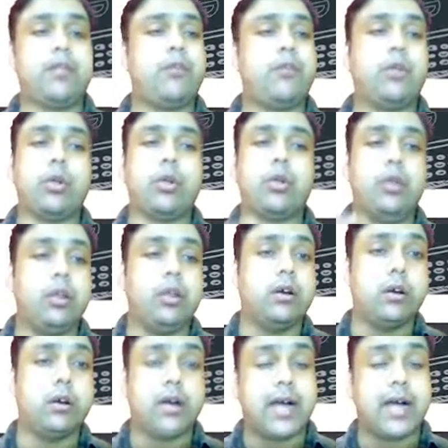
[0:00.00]
If you want to
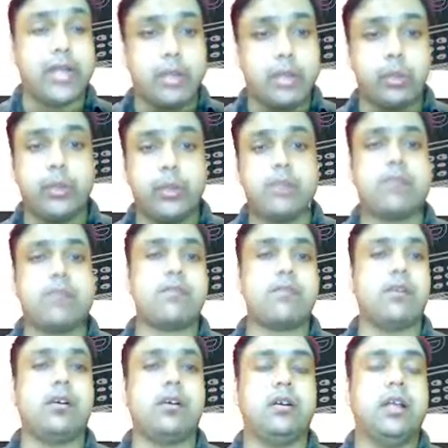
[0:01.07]
learn
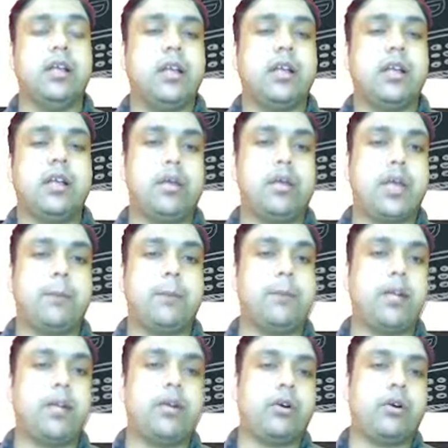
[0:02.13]
iOS
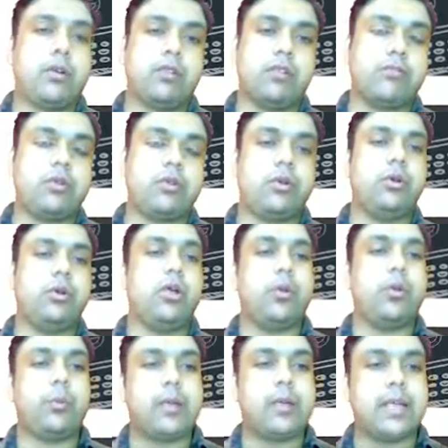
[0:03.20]
development also,
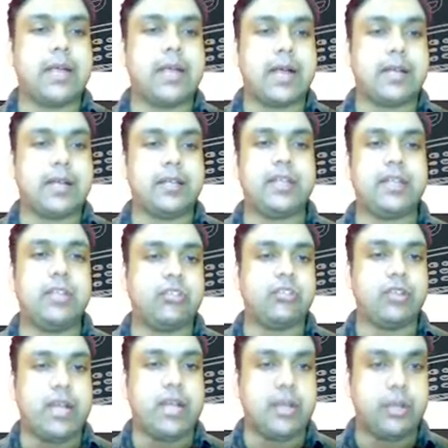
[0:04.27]
we can
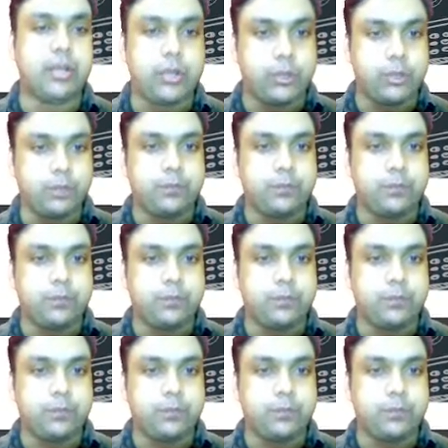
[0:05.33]
teach that to you.